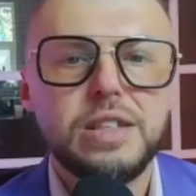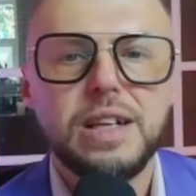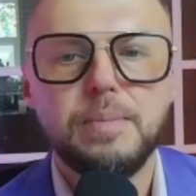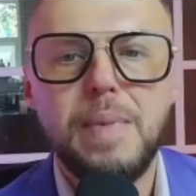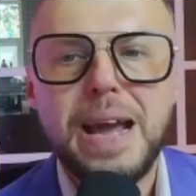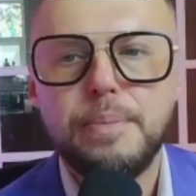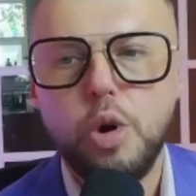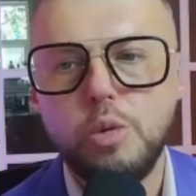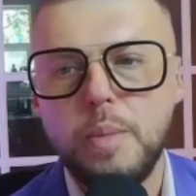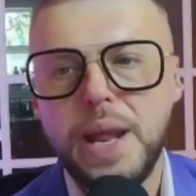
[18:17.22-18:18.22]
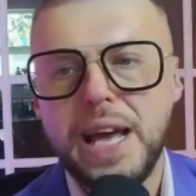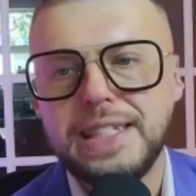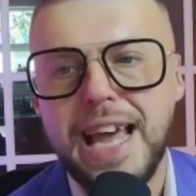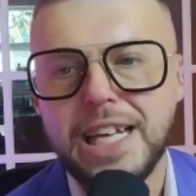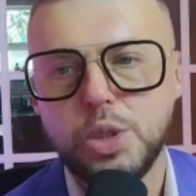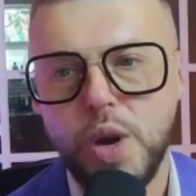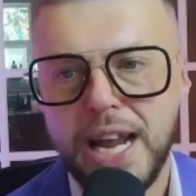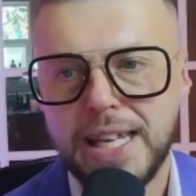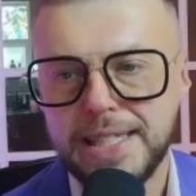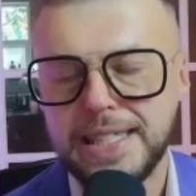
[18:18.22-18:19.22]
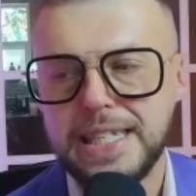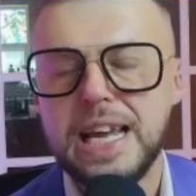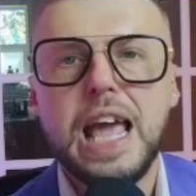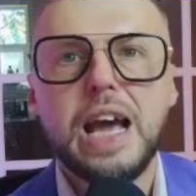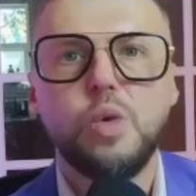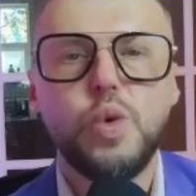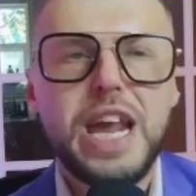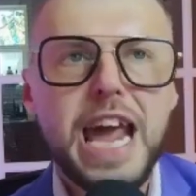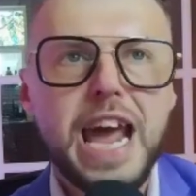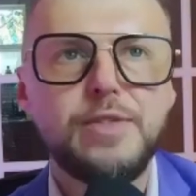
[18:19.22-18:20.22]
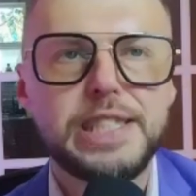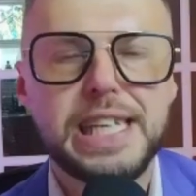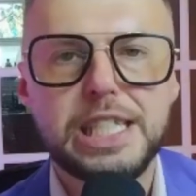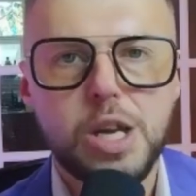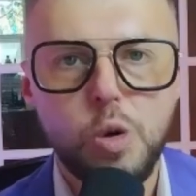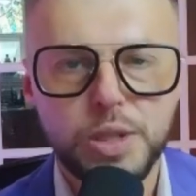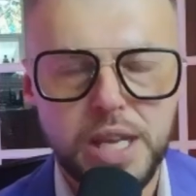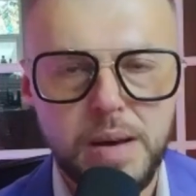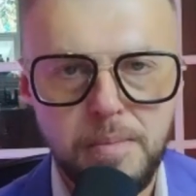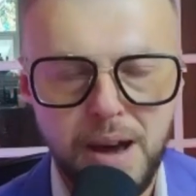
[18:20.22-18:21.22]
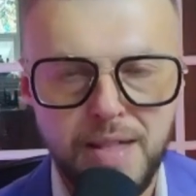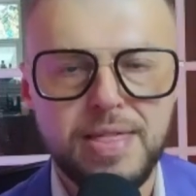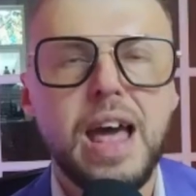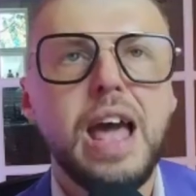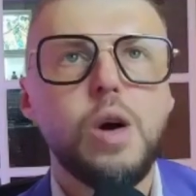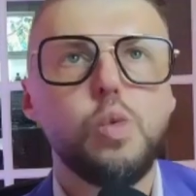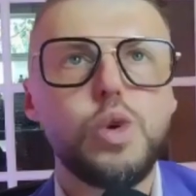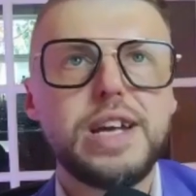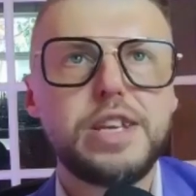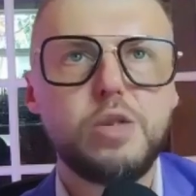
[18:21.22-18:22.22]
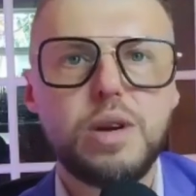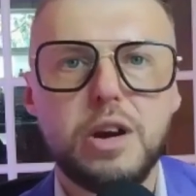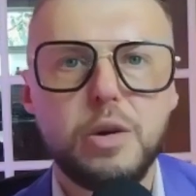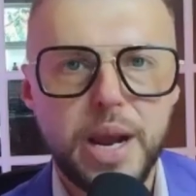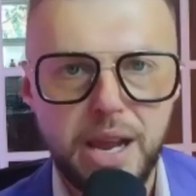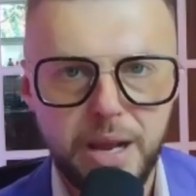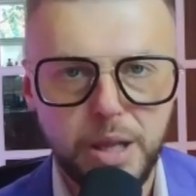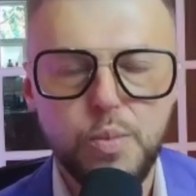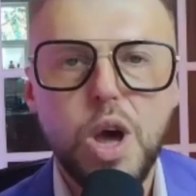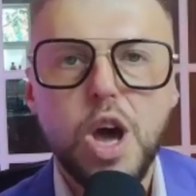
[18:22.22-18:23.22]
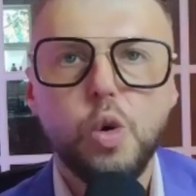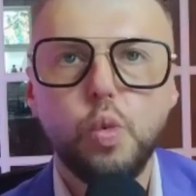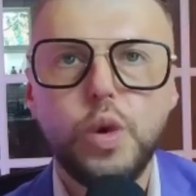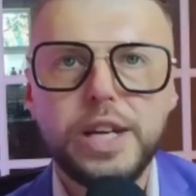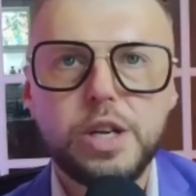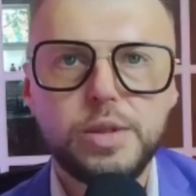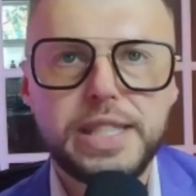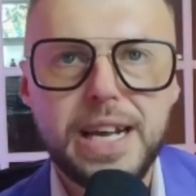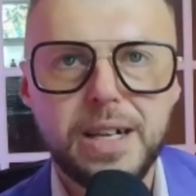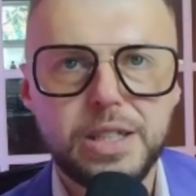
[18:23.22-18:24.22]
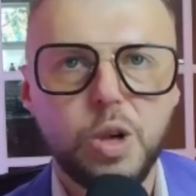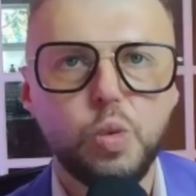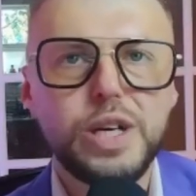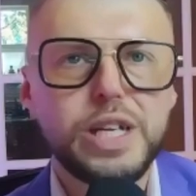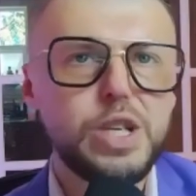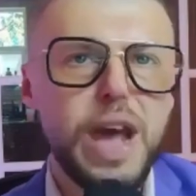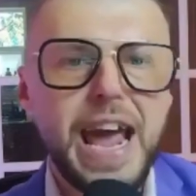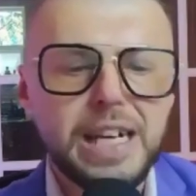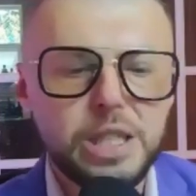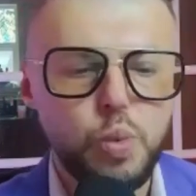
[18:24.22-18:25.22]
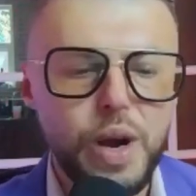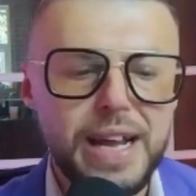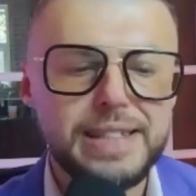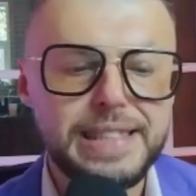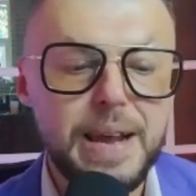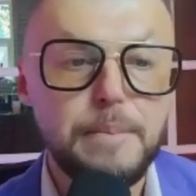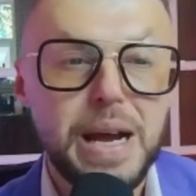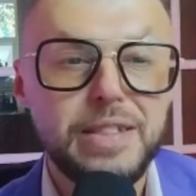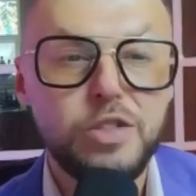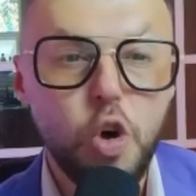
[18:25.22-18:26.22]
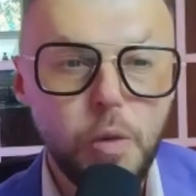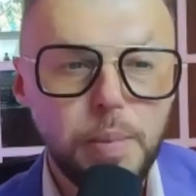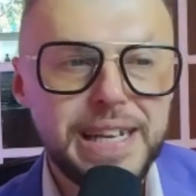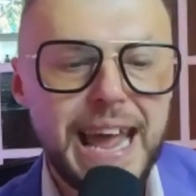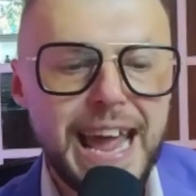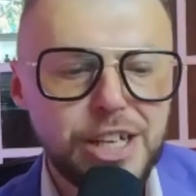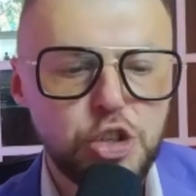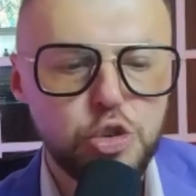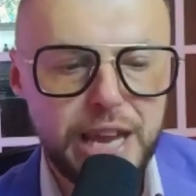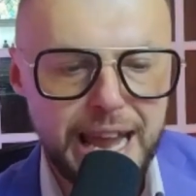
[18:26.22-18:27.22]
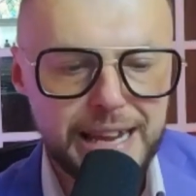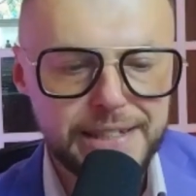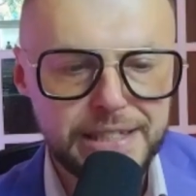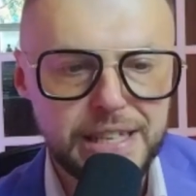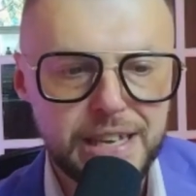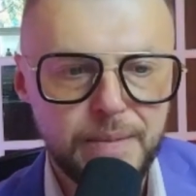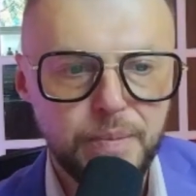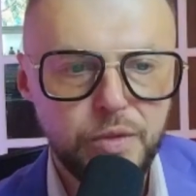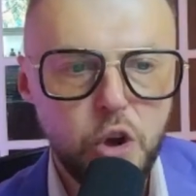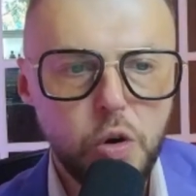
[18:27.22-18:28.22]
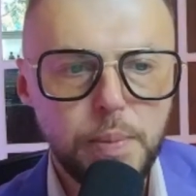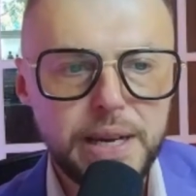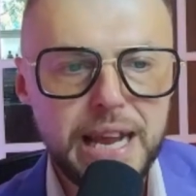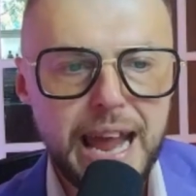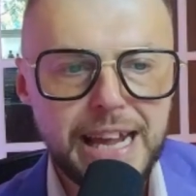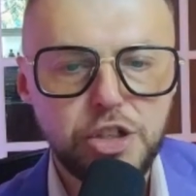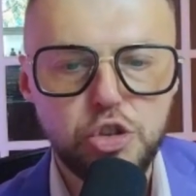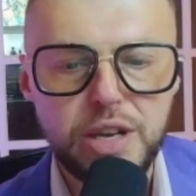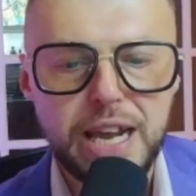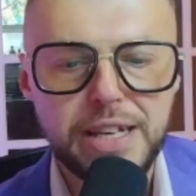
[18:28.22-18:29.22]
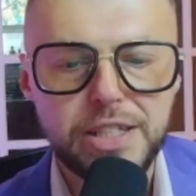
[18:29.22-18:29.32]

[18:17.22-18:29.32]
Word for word: My program does X, Y, and Z. We have six calls a month. We do curriculum. We do sales call. We do X, Y, and Z, but nobody educates. Nobody educates